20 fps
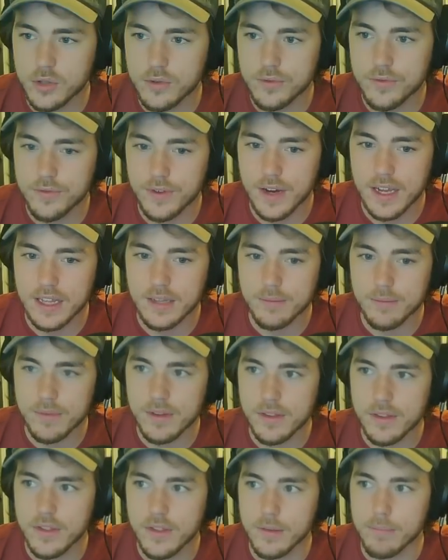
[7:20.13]
phylum?
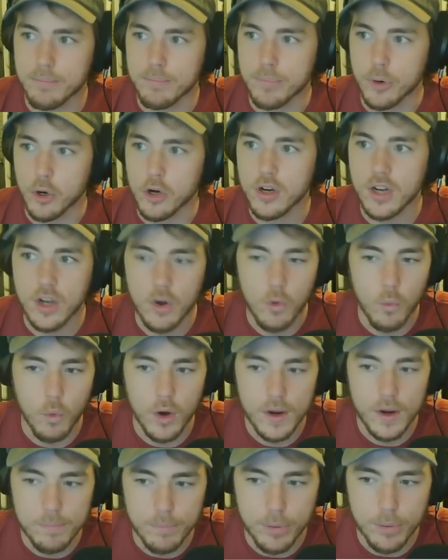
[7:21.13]
The book?
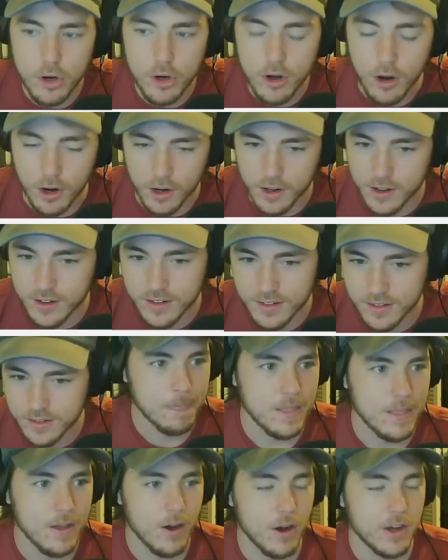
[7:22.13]
What book?
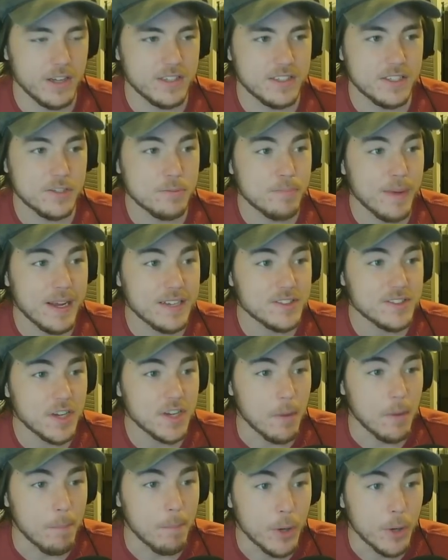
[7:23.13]
Is this based
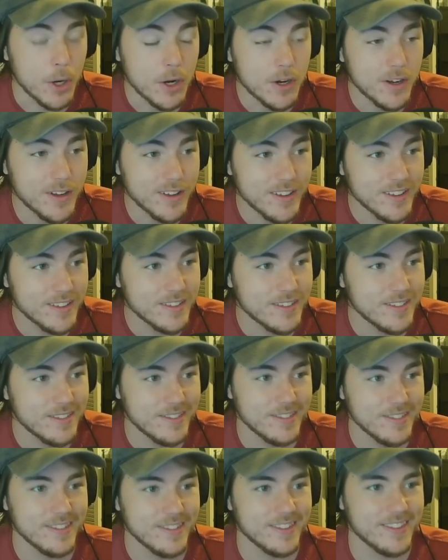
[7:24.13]
on a book?
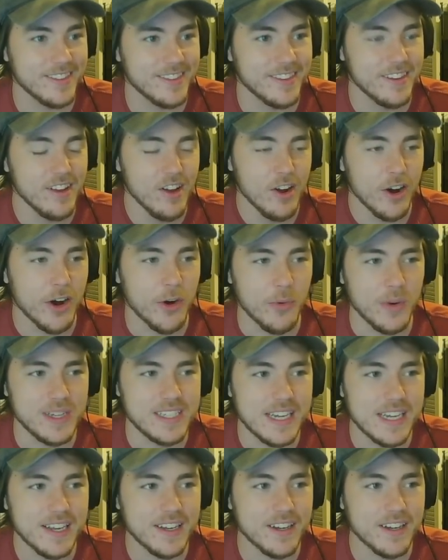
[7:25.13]
Are we
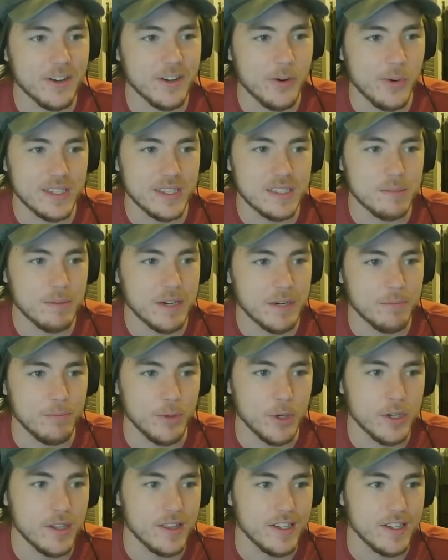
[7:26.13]
taking a quiz about a
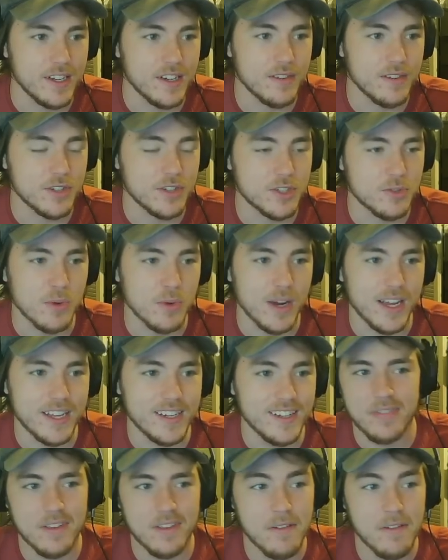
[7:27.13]
book that none of us
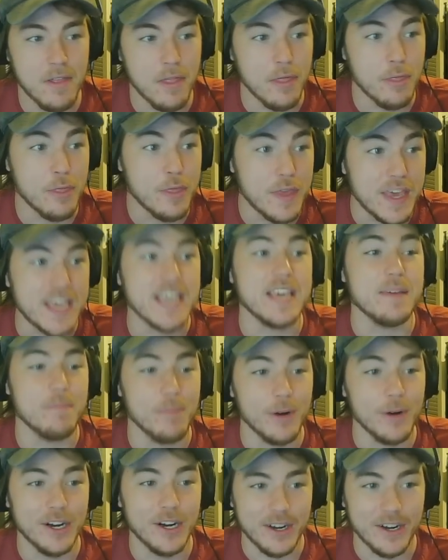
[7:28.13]
read? The
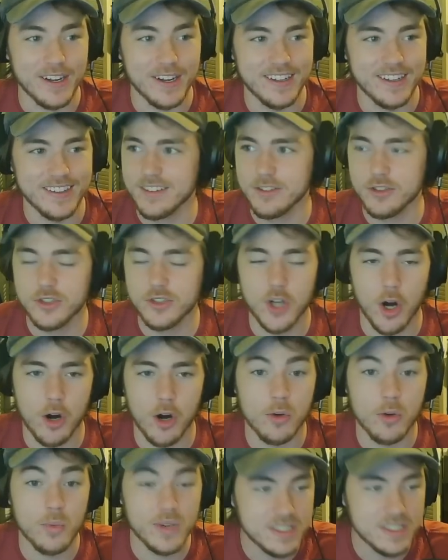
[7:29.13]
book.
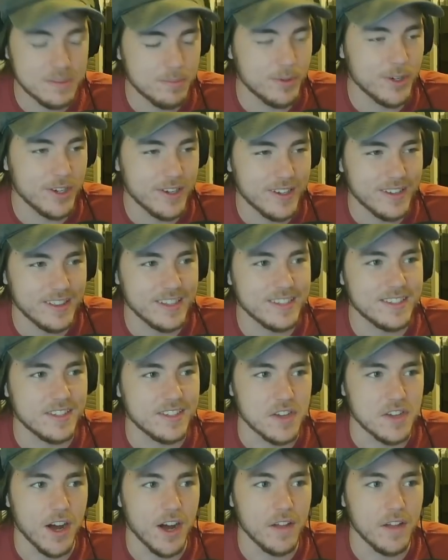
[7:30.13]
Darwin's book. This
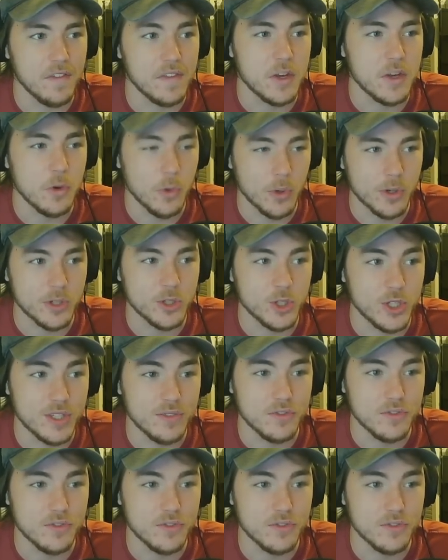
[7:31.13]
is On the Origin of